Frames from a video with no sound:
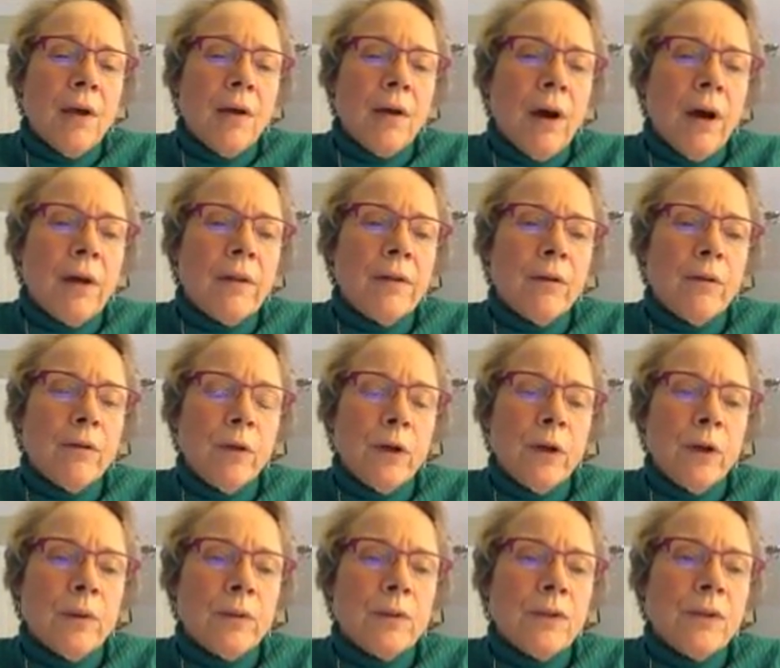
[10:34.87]
on the
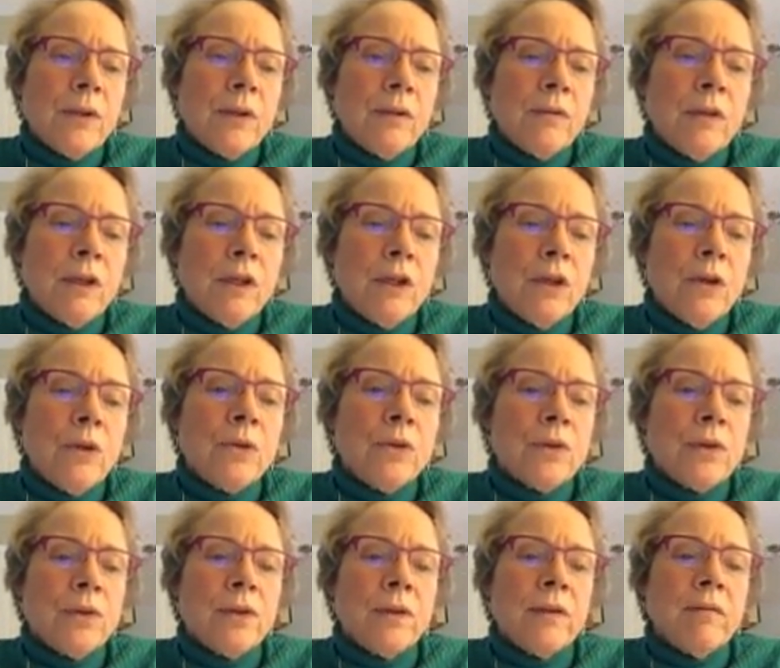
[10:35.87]
frequency of the
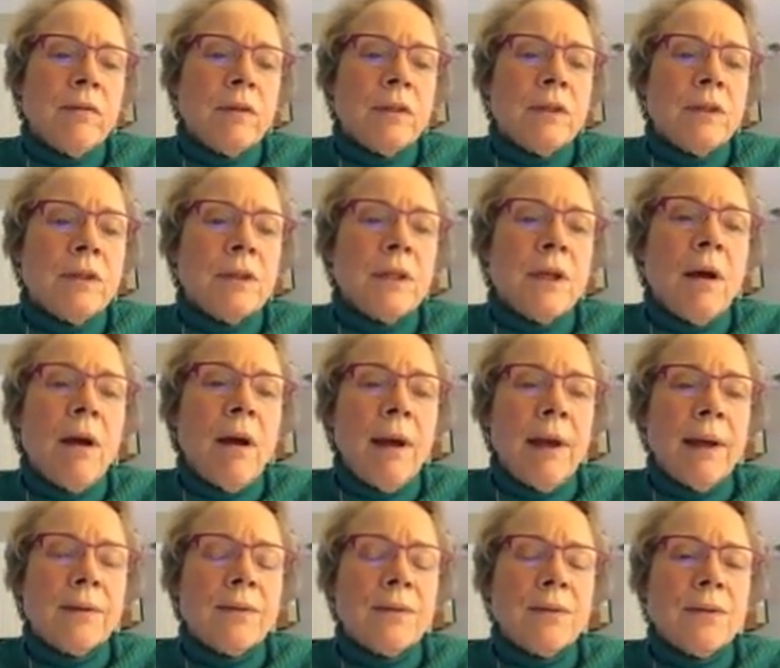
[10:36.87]
uses of the
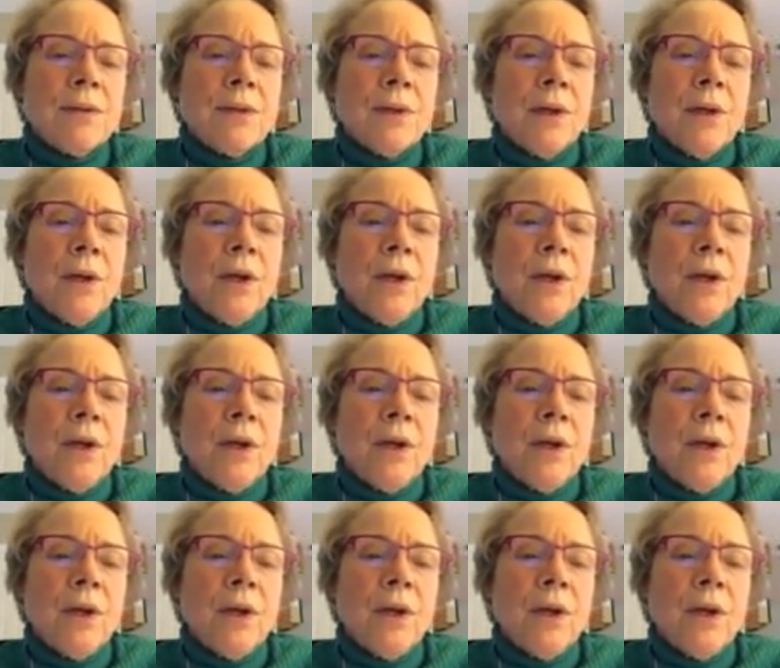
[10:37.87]
designs.